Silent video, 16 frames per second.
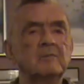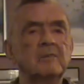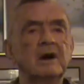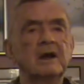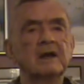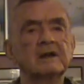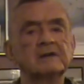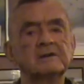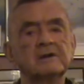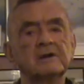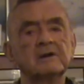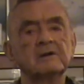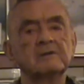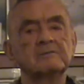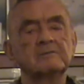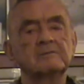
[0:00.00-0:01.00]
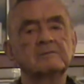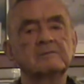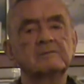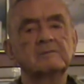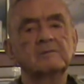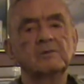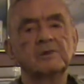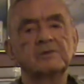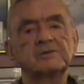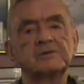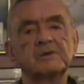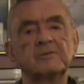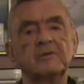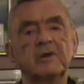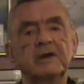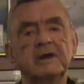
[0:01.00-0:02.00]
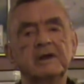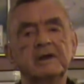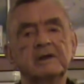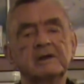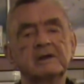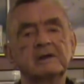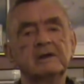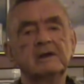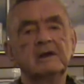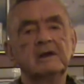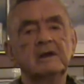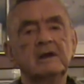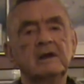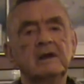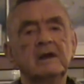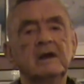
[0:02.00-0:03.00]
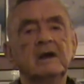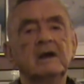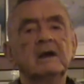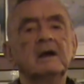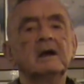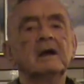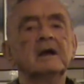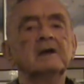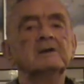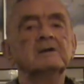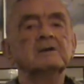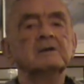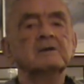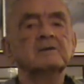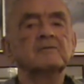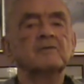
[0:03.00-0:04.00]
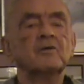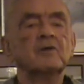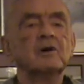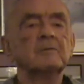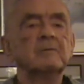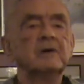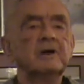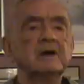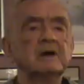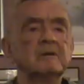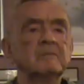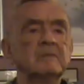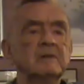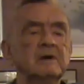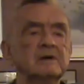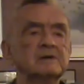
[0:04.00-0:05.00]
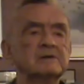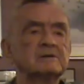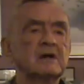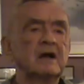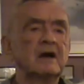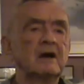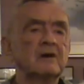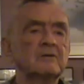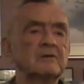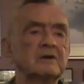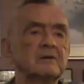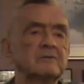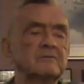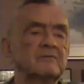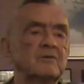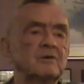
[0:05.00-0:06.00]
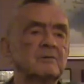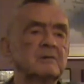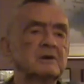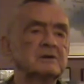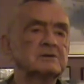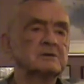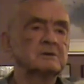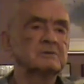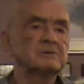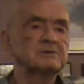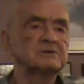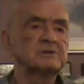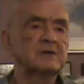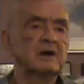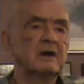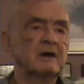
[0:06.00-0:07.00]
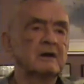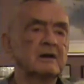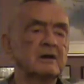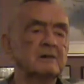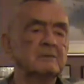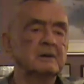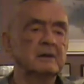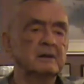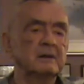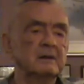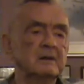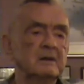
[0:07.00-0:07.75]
pilot there with some rank, and you'd inform him as to how the formation was coming